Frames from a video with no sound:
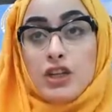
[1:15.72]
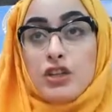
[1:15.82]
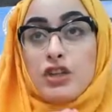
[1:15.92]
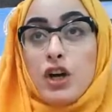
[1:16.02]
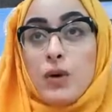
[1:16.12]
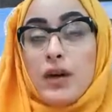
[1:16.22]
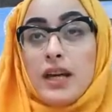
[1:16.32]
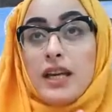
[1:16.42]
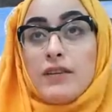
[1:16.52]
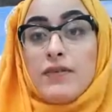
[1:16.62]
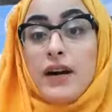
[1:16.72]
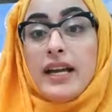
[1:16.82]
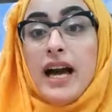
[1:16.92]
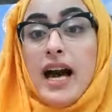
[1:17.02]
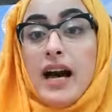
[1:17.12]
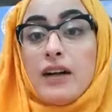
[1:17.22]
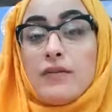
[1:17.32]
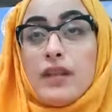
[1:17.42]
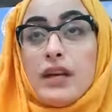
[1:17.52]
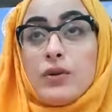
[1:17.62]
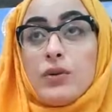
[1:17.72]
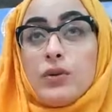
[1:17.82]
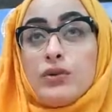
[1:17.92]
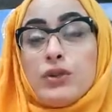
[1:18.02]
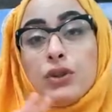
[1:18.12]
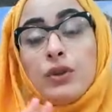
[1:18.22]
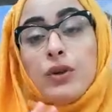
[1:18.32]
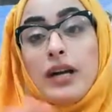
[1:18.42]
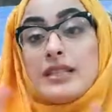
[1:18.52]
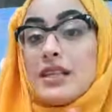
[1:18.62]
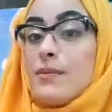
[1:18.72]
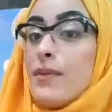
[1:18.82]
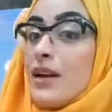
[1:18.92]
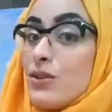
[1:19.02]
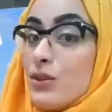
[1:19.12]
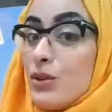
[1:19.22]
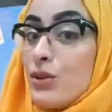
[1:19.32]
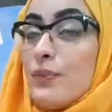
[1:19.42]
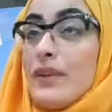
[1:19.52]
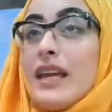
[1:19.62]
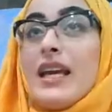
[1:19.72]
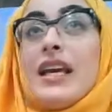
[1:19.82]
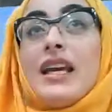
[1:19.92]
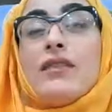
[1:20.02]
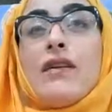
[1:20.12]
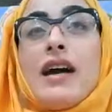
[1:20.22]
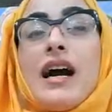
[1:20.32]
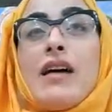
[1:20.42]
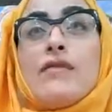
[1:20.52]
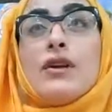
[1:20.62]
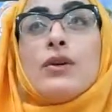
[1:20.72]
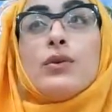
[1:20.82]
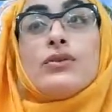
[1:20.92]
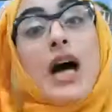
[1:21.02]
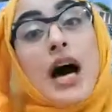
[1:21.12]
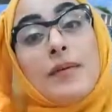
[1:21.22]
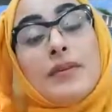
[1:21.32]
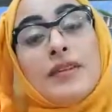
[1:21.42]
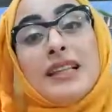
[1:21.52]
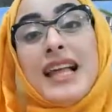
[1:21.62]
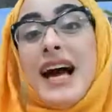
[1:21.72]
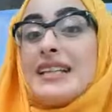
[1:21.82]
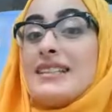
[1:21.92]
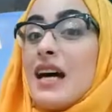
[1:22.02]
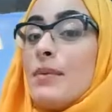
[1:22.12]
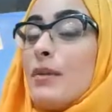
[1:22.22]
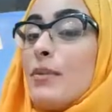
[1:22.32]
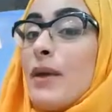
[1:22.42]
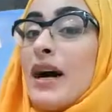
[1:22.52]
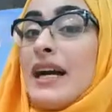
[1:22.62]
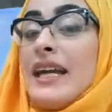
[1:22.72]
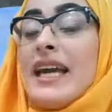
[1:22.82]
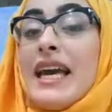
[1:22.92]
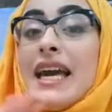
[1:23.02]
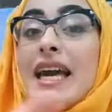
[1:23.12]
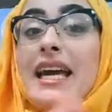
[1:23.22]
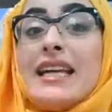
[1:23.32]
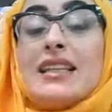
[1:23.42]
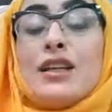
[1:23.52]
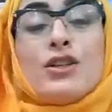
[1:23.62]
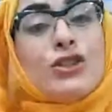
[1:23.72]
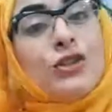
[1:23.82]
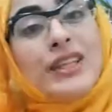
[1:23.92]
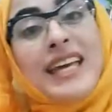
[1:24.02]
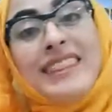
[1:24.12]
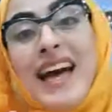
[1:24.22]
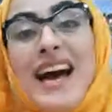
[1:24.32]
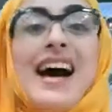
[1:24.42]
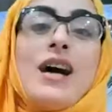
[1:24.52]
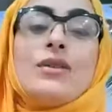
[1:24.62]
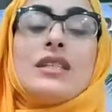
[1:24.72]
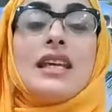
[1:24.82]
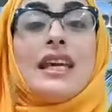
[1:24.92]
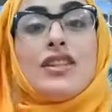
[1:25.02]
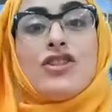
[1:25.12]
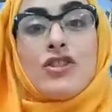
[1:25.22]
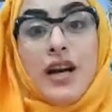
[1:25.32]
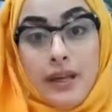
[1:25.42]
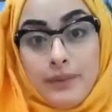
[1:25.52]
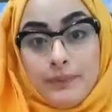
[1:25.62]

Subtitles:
So if I have the rule 2, I skip by 2. If I have the rule double, I double my in to get the out each time.